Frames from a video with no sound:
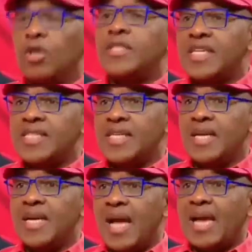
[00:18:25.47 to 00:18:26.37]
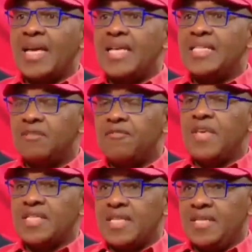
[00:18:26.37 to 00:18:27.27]
contesting against
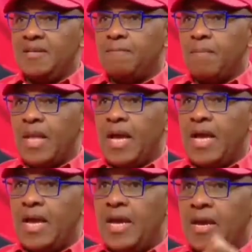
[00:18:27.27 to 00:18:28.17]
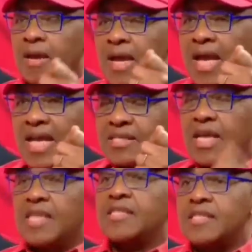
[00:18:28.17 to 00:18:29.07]
fiercely. As
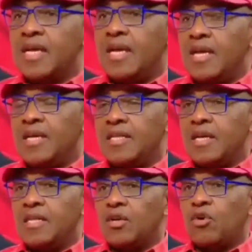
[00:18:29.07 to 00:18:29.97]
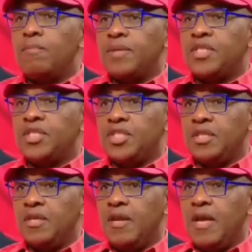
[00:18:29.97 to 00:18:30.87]
the
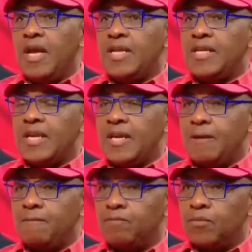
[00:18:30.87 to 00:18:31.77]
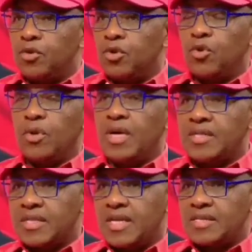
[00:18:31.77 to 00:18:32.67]
competition and
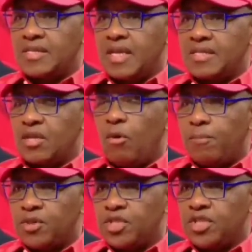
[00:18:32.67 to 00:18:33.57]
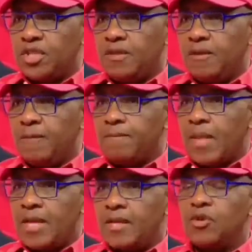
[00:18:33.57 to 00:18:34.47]
as opposition,
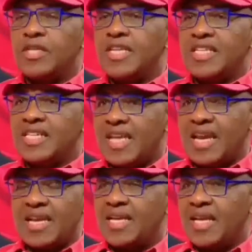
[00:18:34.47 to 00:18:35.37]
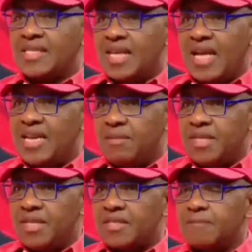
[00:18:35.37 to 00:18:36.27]
not necessarily as
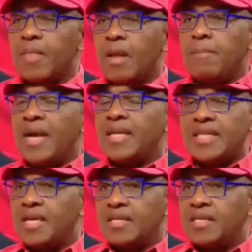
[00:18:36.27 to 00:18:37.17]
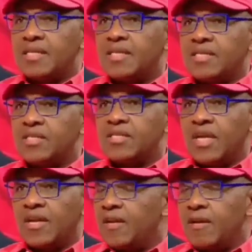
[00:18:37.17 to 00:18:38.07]
enemies, but this
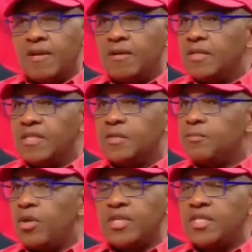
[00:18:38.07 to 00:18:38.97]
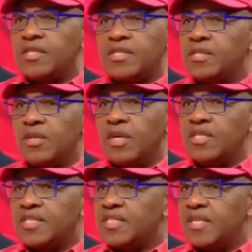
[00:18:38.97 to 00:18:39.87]
is politics.
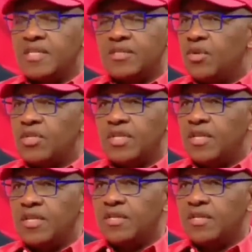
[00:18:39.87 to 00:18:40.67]
As I said, it's not.